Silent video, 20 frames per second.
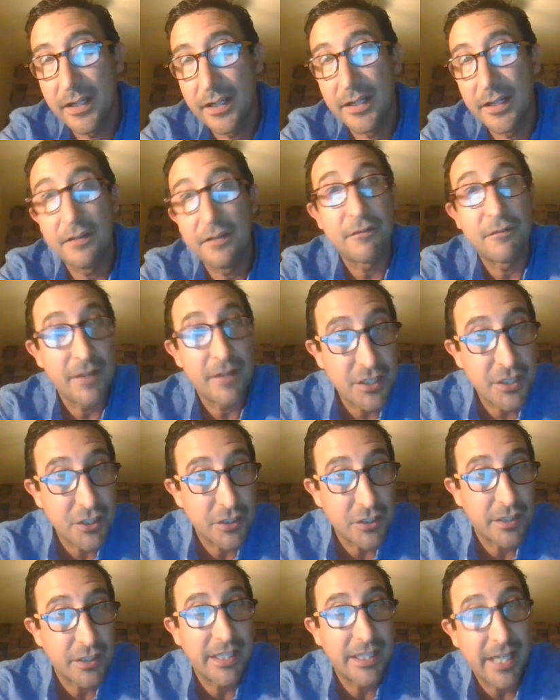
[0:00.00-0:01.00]
an
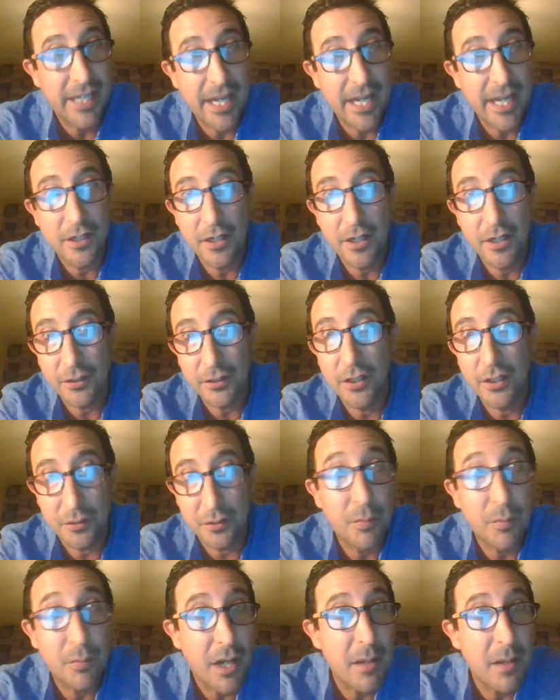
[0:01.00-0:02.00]
infection, cannot
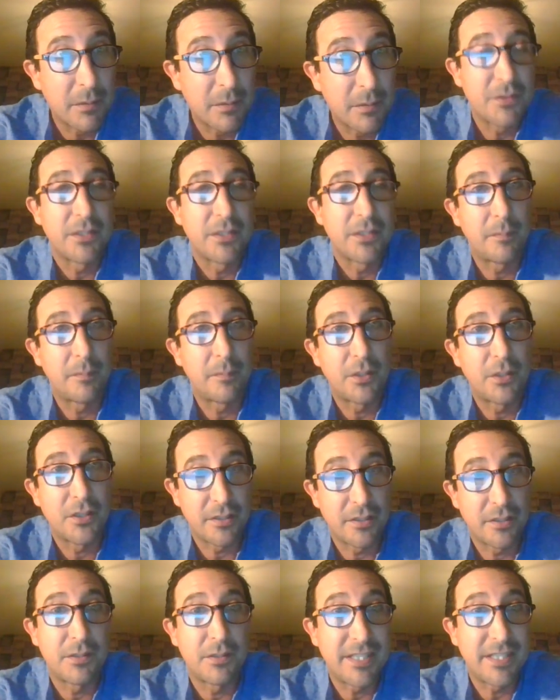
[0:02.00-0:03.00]
cause problems in the
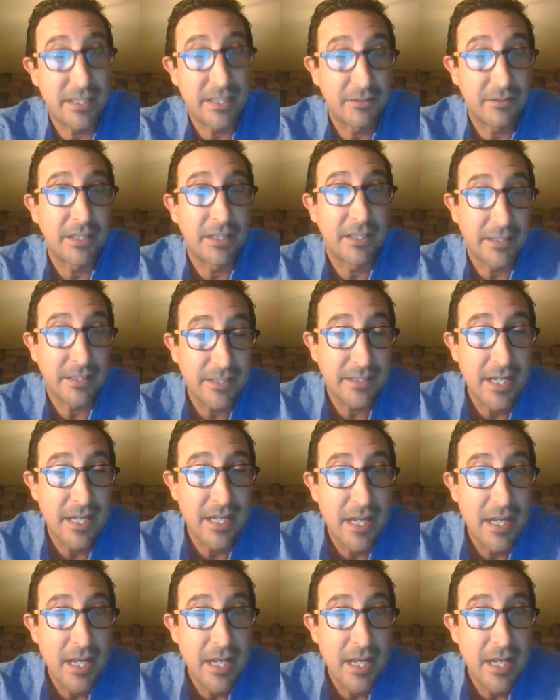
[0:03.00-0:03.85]
person receiving it.